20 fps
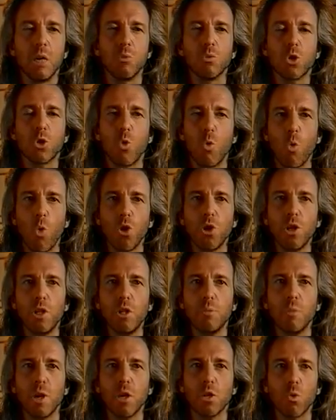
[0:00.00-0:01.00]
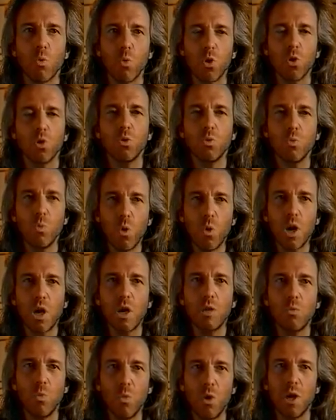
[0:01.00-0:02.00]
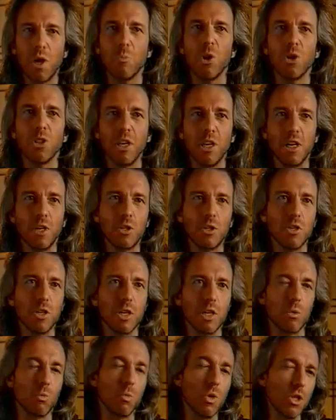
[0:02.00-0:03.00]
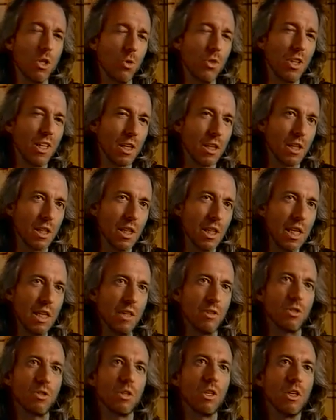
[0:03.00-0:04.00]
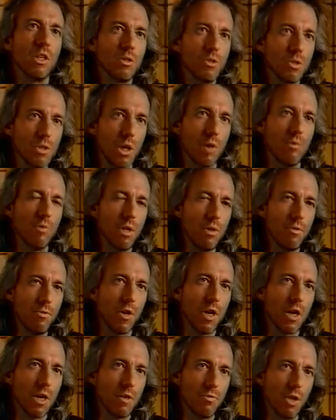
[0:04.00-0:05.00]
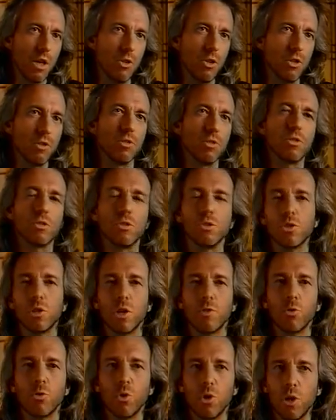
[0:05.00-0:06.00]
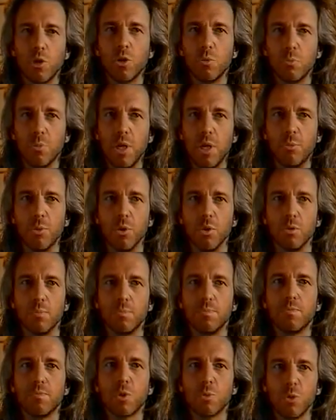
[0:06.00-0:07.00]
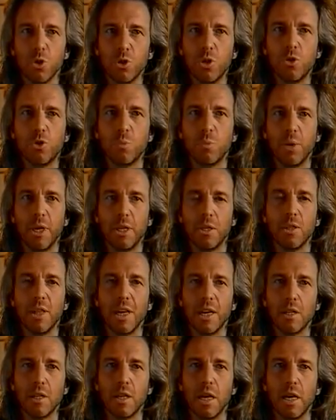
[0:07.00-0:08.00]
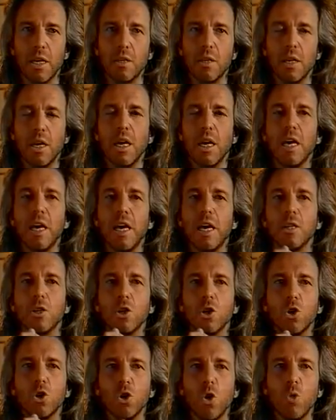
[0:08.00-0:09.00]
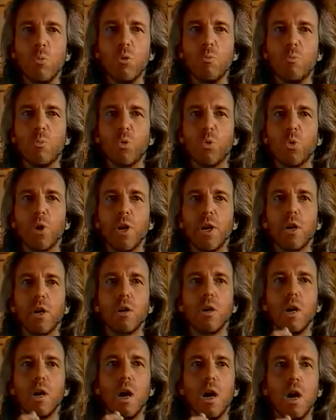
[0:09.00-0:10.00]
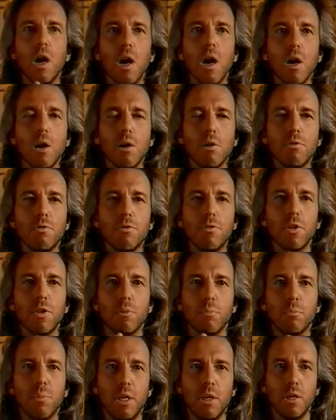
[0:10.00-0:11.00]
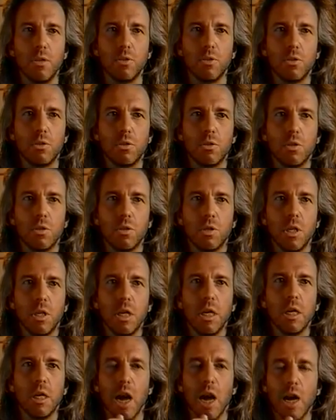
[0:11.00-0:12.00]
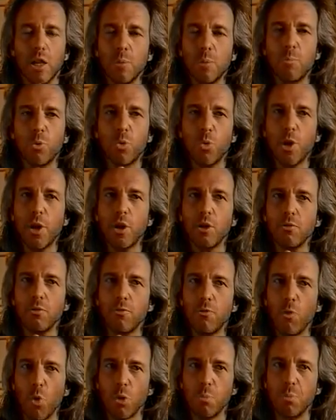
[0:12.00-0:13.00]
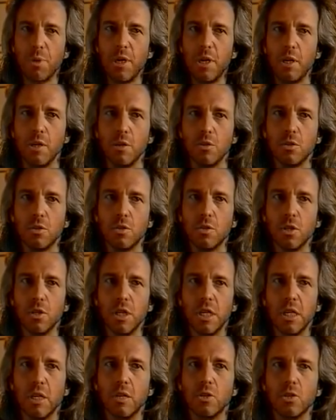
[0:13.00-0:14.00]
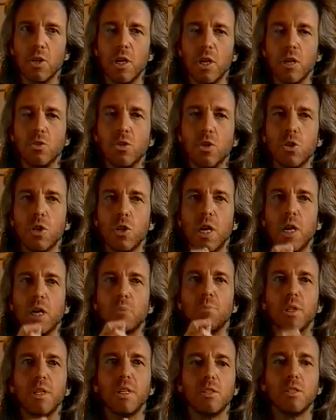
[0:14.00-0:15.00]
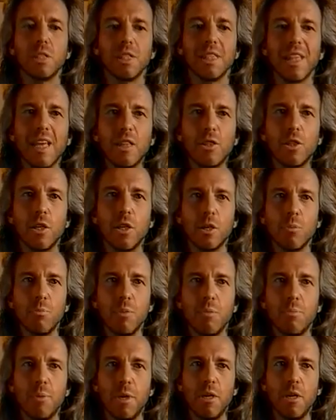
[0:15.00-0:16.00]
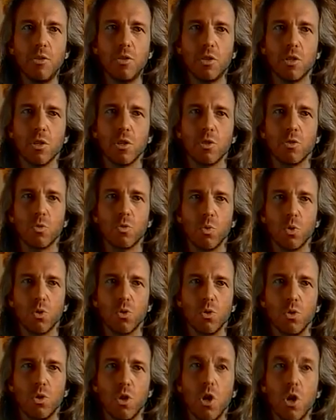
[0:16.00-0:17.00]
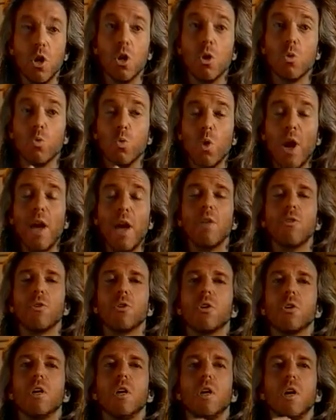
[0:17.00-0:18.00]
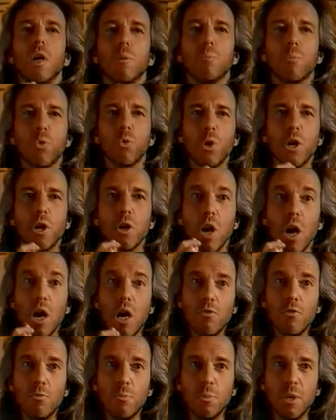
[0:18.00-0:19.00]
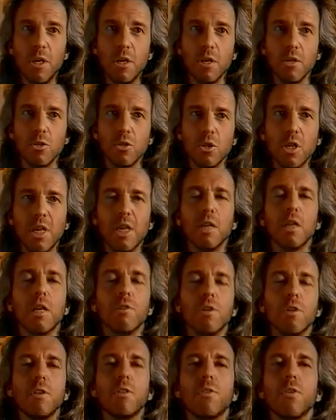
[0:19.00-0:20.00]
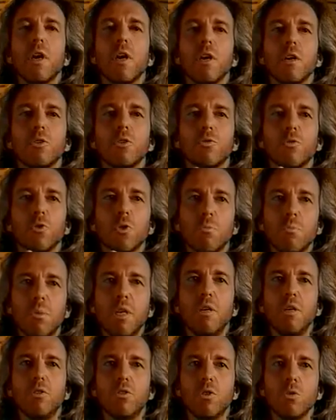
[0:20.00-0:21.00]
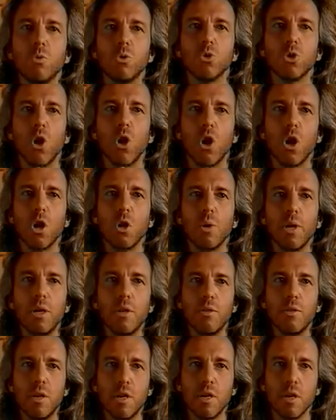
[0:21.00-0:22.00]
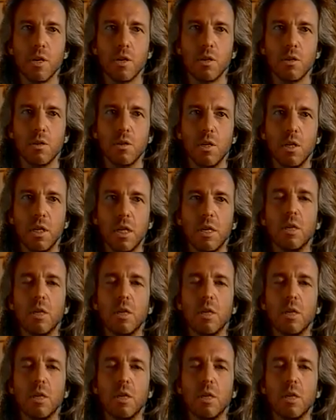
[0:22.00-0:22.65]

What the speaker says: It was coordinated by the World Wide Web on the Internet, and we know that at least 75 nations and several hundred people participated that night in a global prayer of peace. Not a prayer for peace, saying, "Dear God, please let there be peace in this world." Rather, a prayer of peace, giving thanks for the peace that was already there.